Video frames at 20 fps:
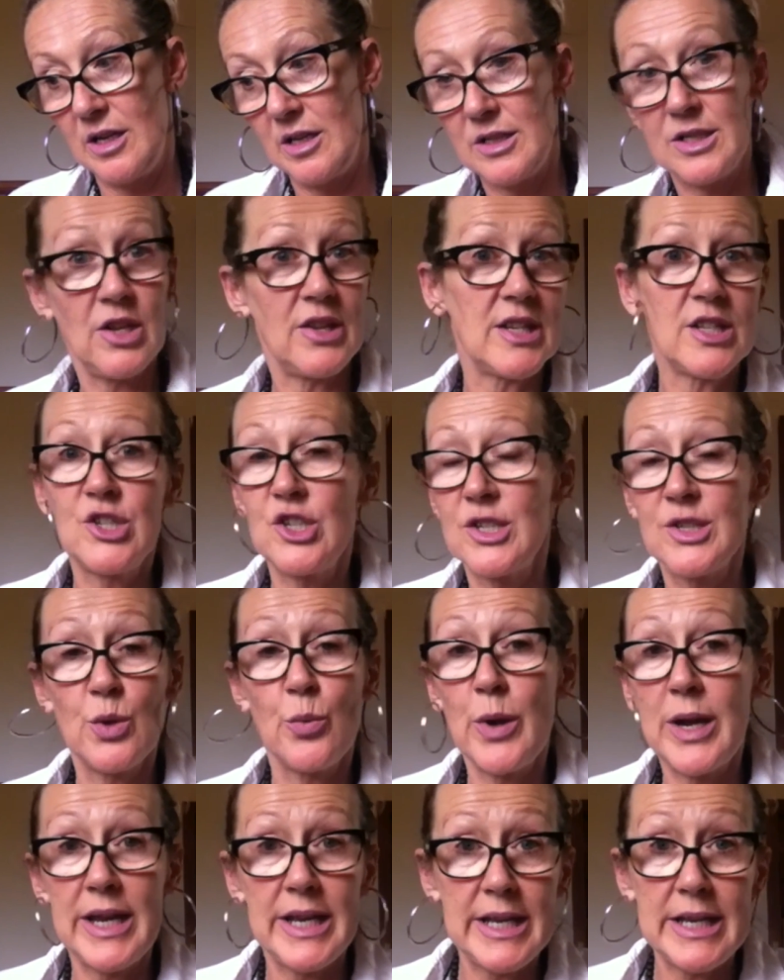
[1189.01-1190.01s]
So that's just
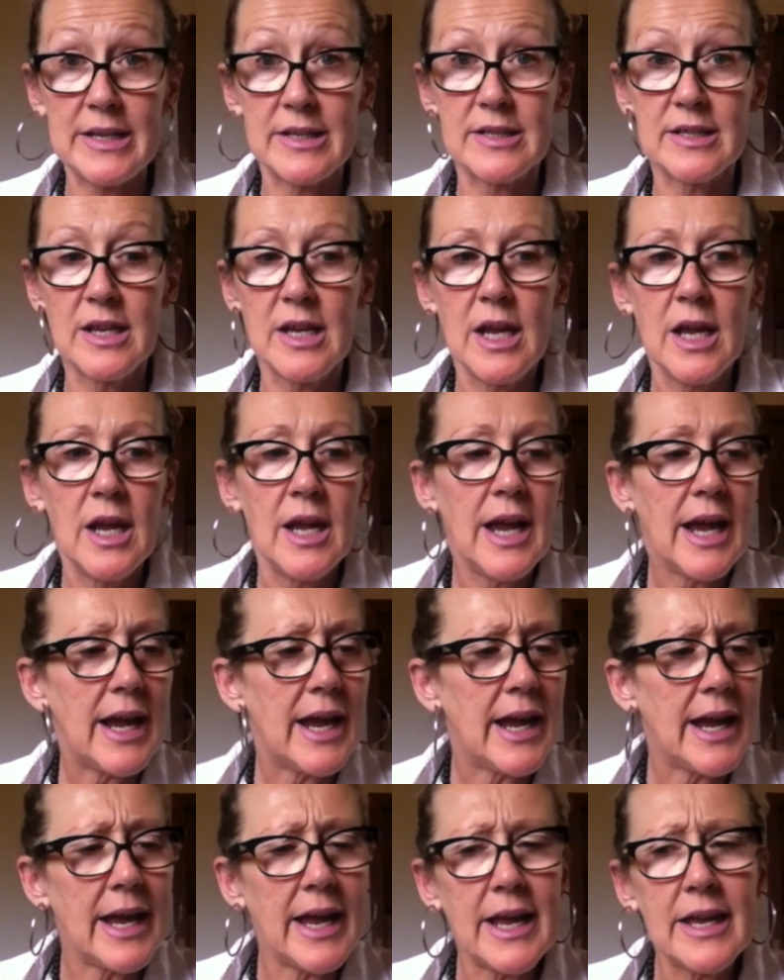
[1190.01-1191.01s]
the way it is.
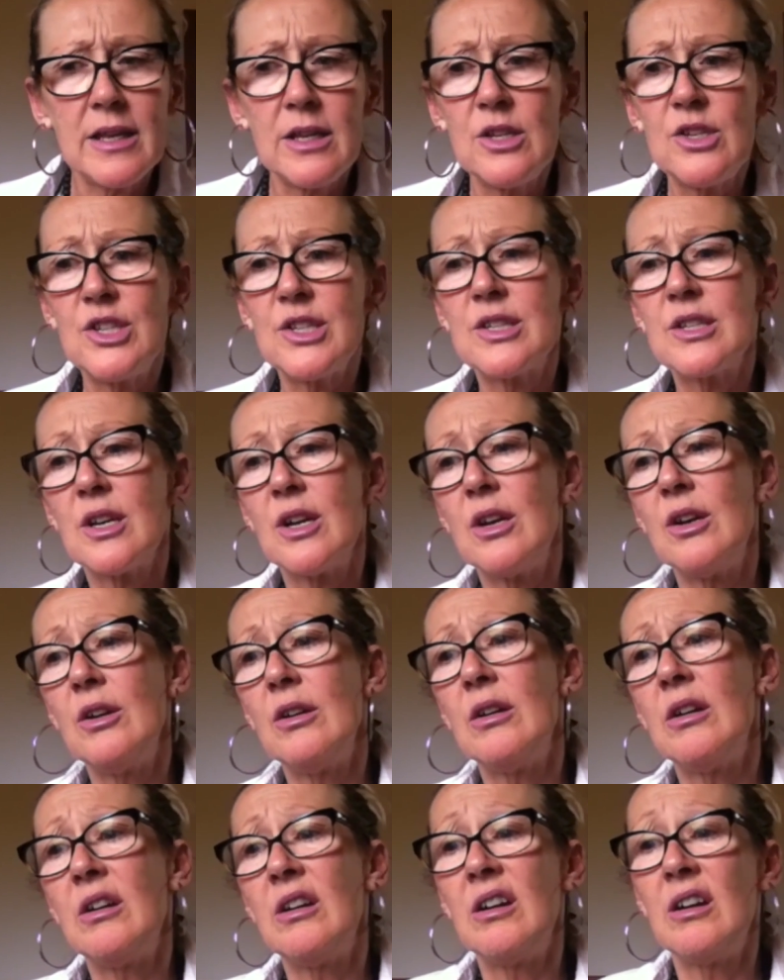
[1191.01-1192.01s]
And you just
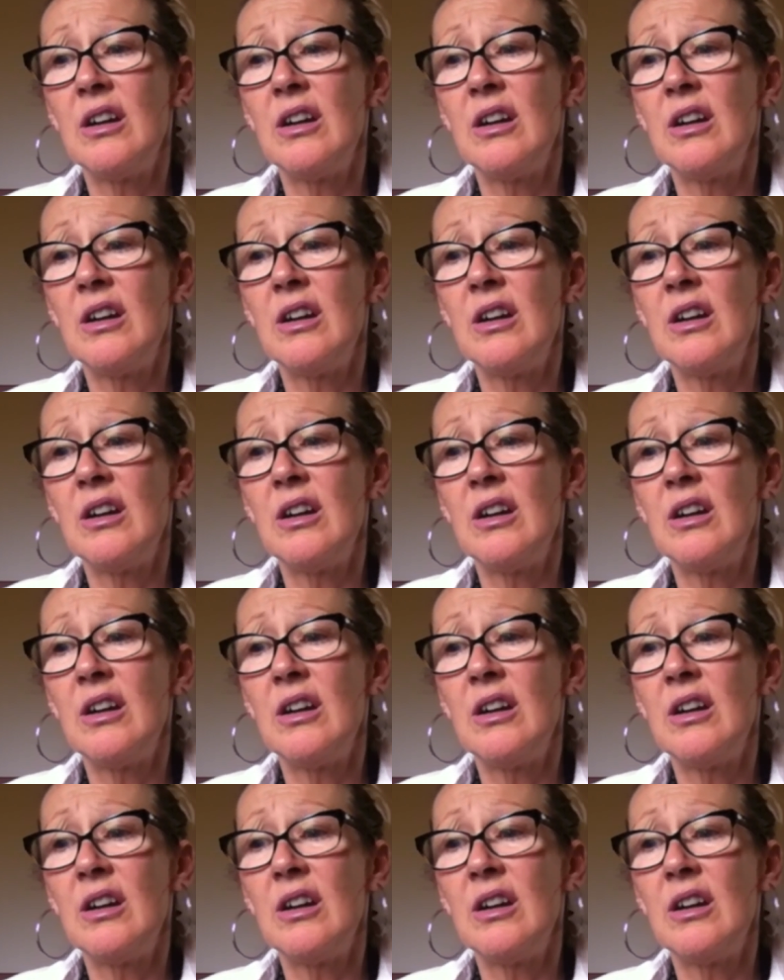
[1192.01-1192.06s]
go...